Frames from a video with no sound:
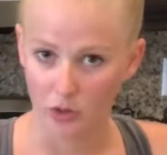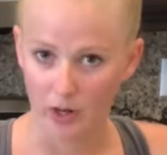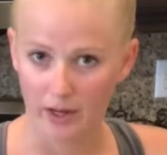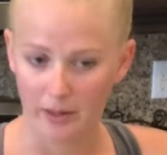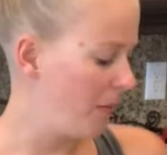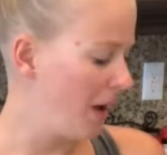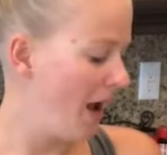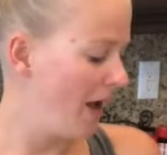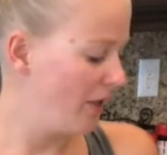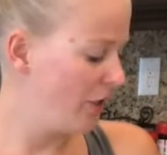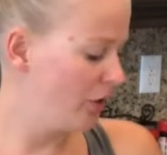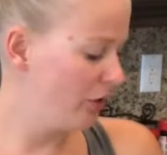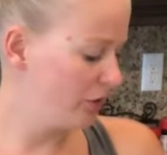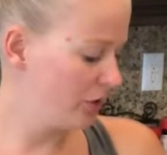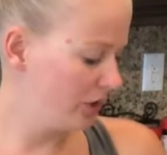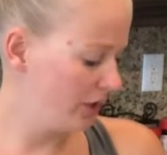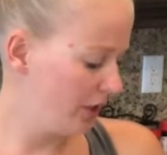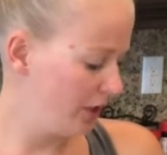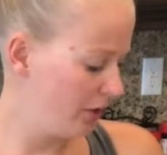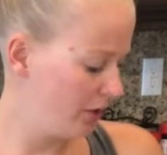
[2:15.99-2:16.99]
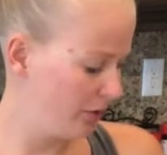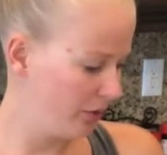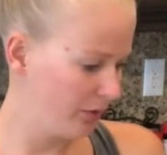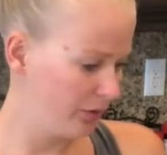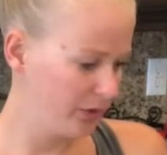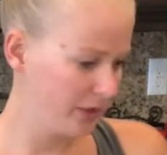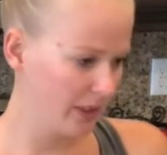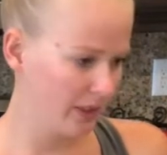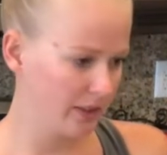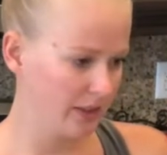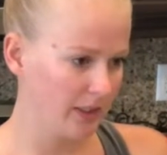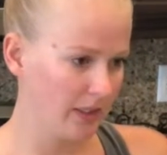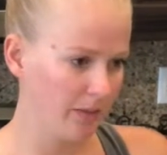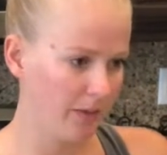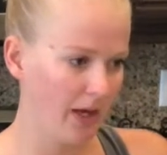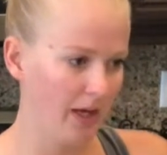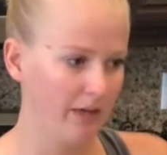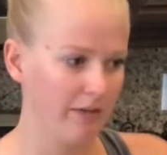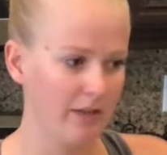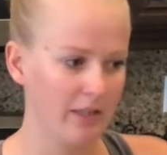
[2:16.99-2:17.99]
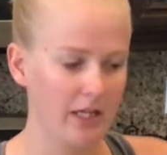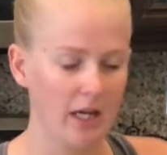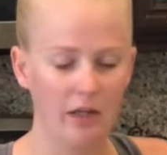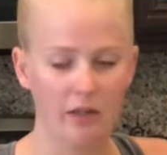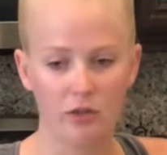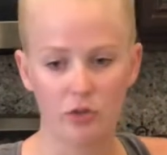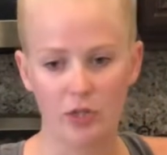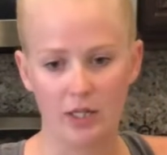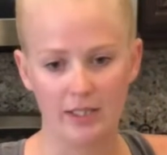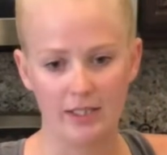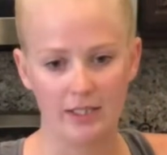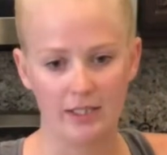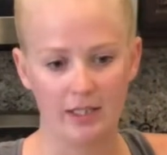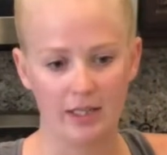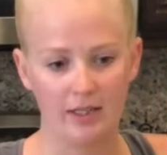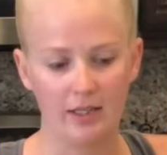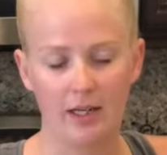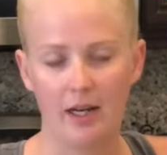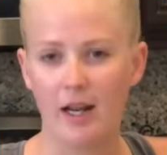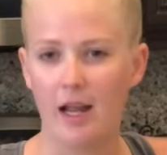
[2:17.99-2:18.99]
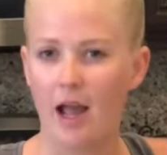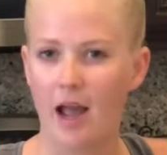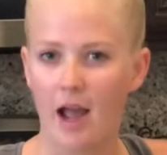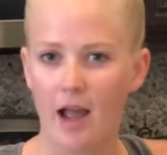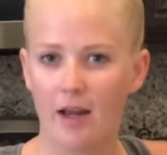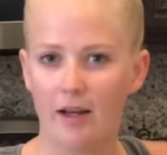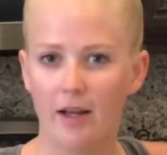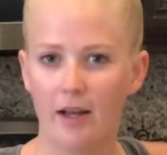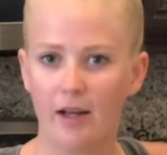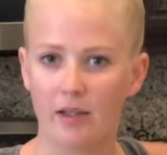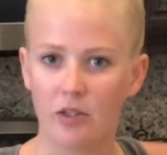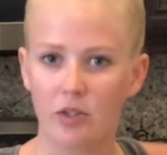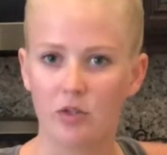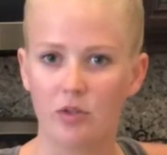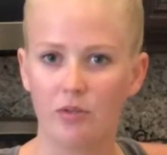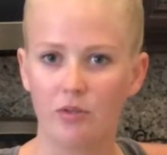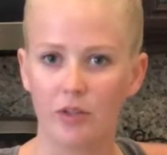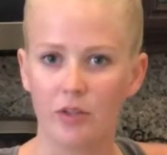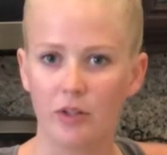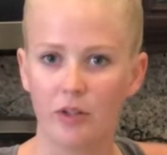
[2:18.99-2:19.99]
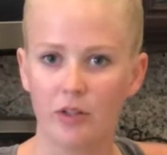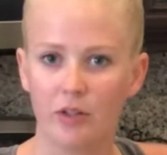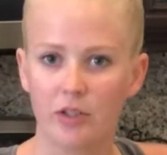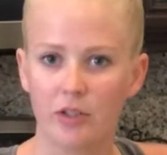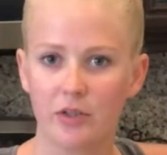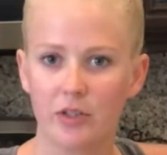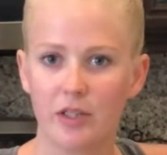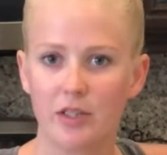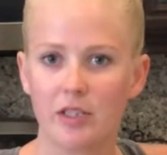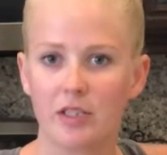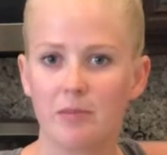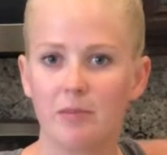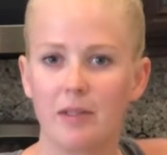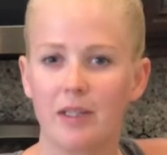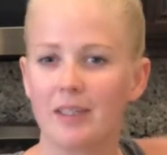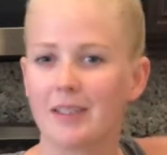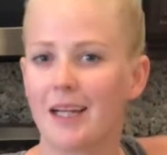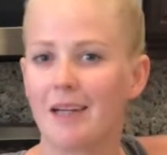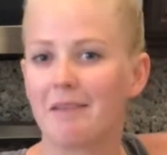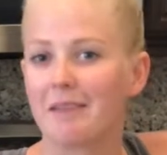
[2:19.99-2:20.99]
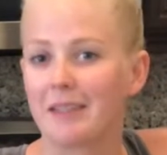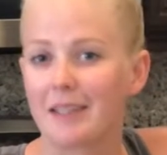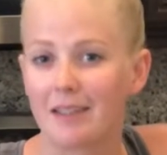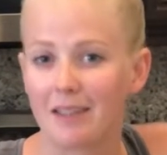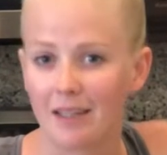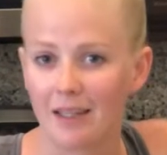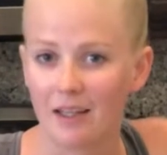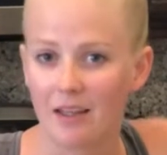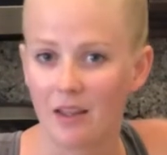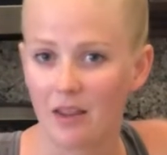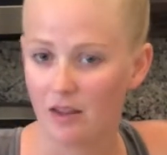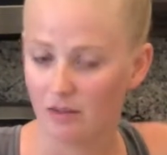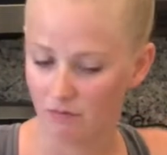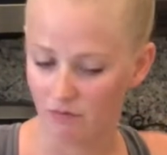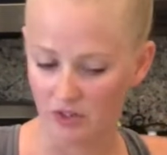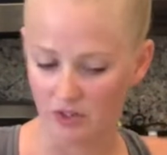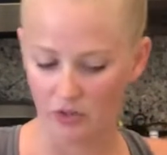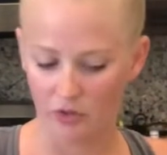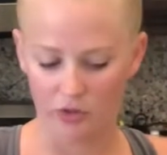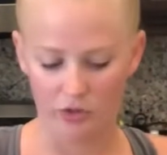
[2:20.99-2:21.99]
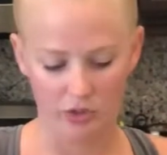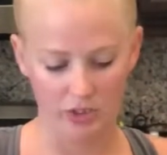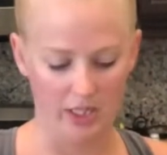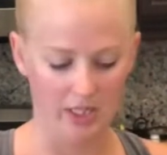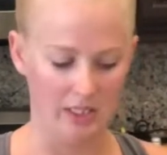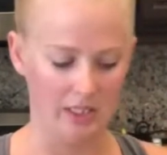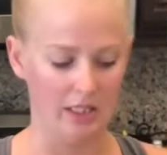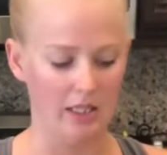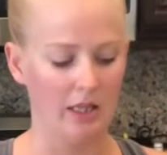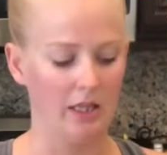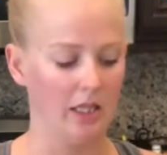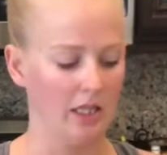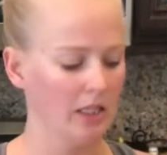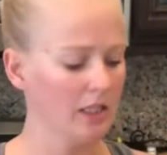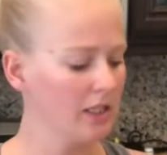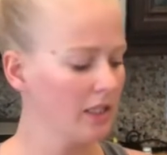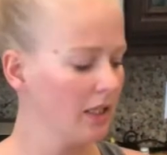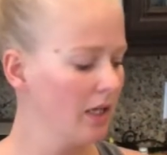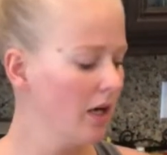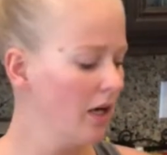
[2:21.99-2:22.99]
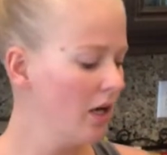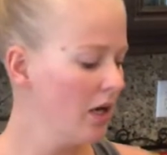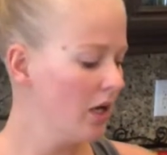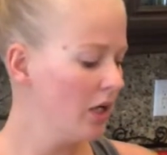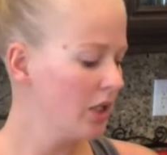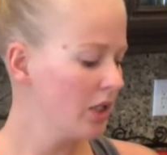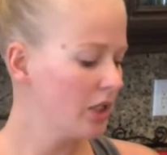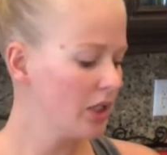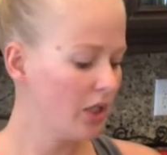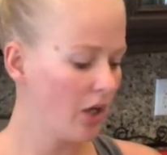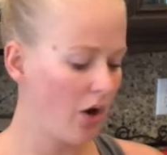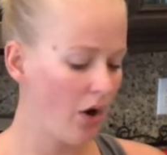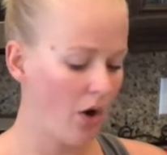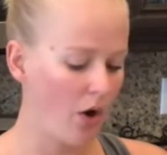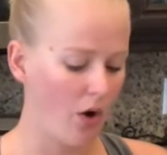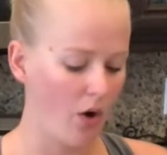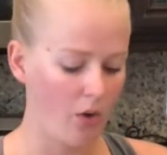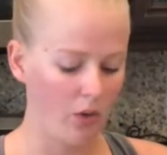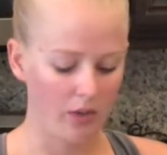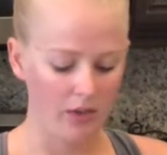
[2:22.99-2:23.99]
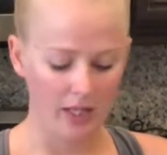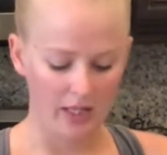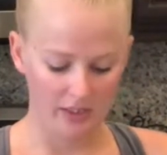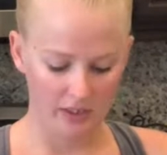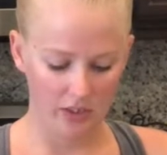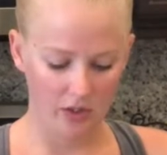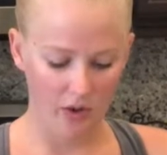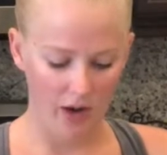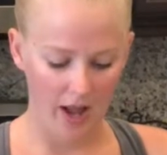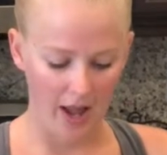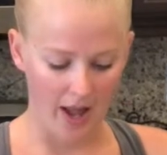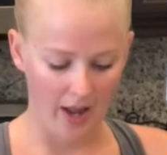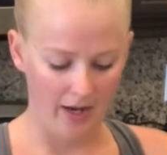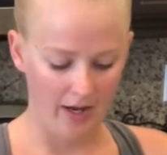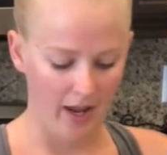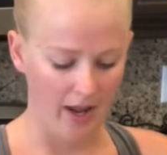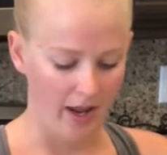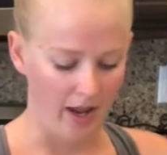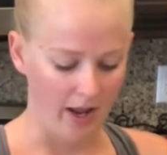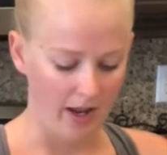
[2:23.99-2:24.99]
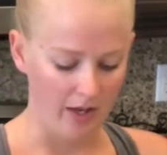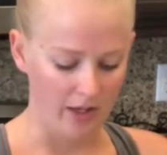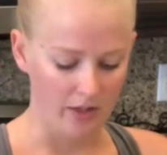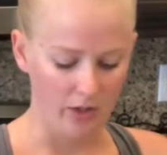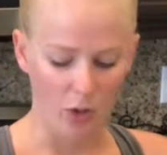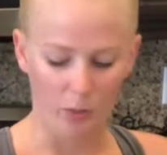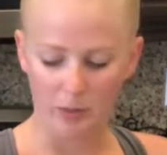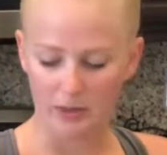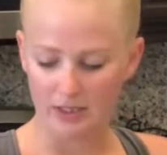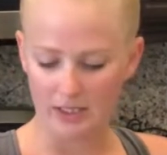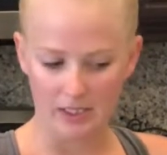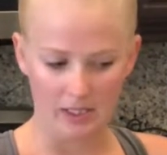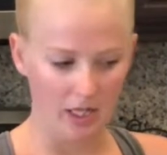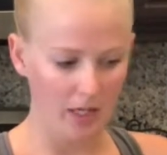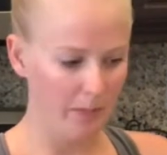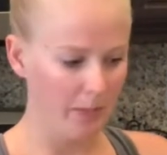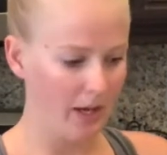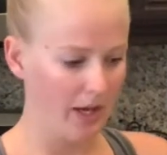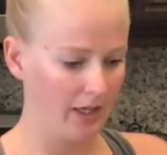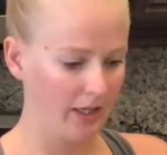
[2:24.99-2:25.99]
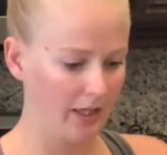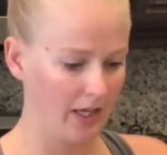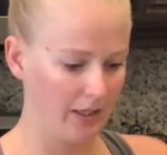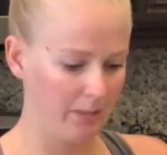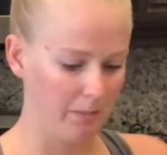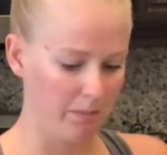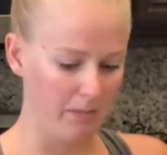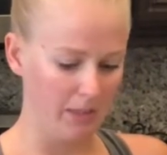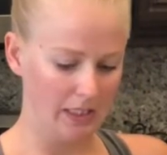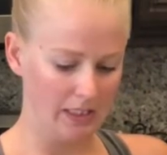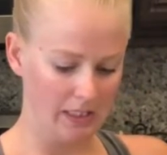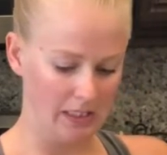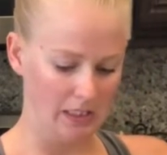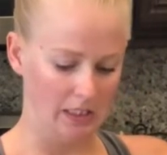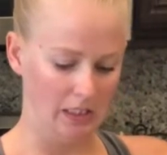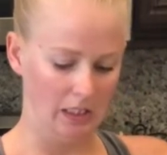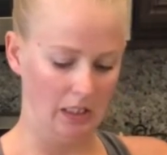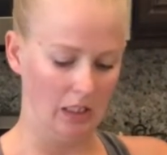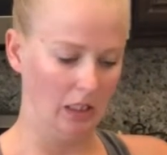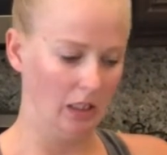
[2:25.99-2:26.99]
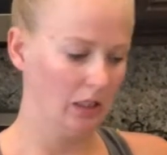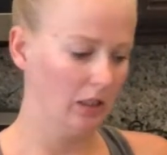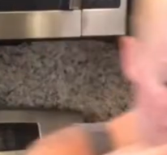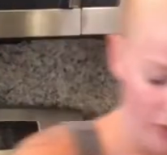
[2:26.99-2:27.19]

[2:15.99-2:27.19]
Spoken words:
I usually use some kind of Italian dressing, and then I add extra vinegar to it just because I really like vinegar tasting things. So let's go ahead and open this up and get mixing.